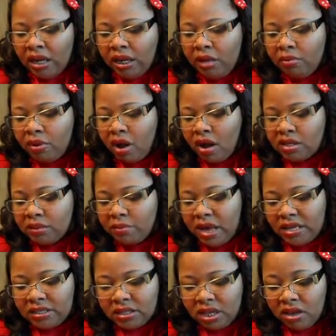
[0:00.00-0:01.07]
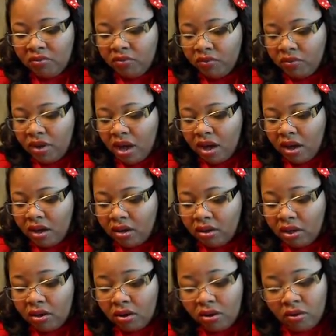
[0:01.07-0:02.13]
Lip gloss makes teeth uh,
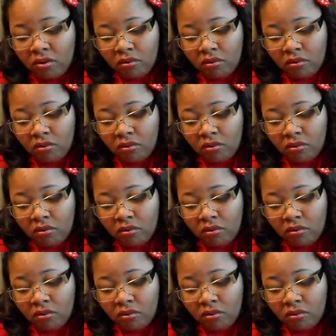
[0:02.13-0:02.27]
look